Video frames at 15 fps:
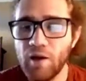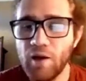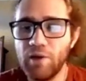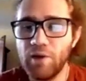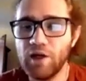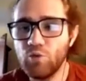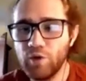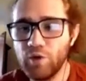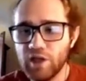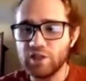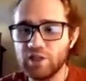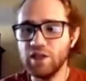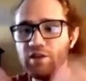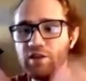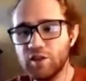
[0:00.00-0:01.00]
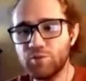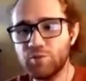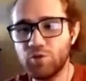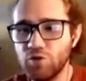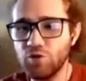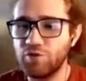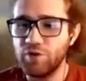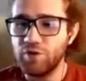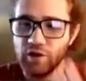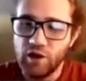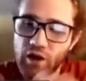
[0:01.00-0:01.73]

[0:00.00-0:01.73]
but we extend this proof and